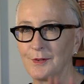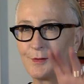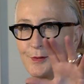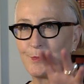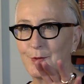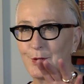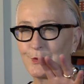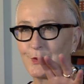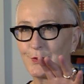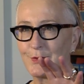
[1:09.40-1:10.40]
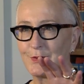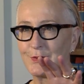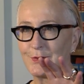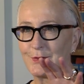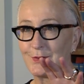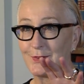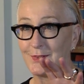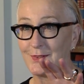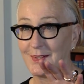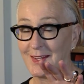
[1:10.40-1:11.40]
from dots on the
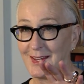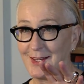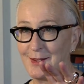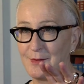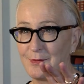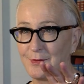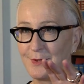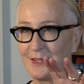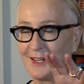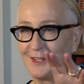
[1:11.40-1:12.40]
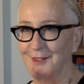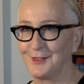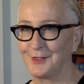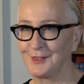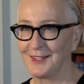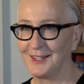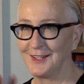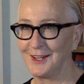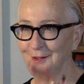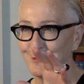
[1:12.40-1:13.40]
stave and in
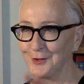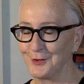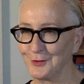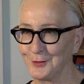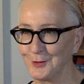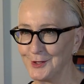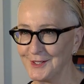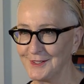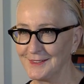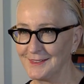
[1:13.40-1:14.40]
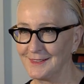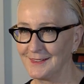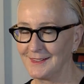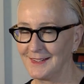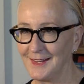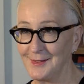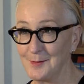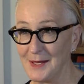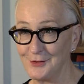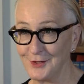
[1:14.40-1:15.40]
inverse order. And the
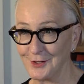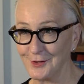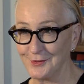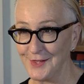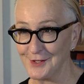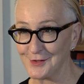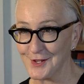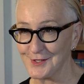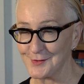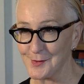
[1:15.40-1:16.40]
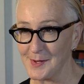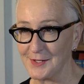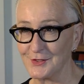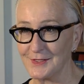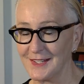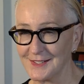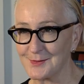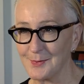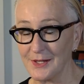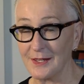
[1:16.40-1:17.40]
magic of that transformation,
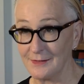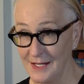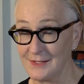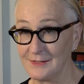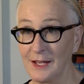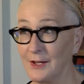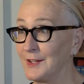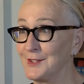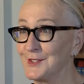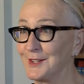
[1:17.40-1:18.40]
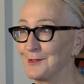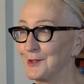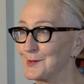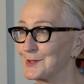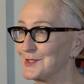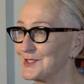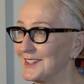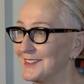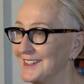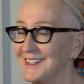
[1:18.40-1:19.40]
I didn't even know I was going to say
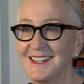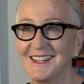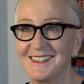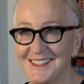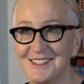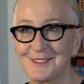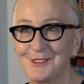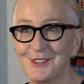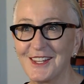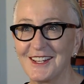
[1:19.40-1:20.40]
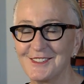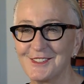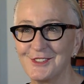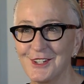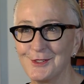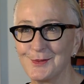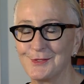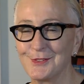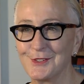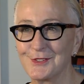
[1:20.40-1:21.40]
that. That is a genuine
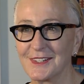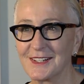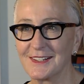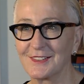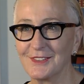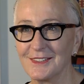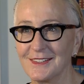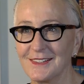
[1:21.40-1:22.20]
first recollection.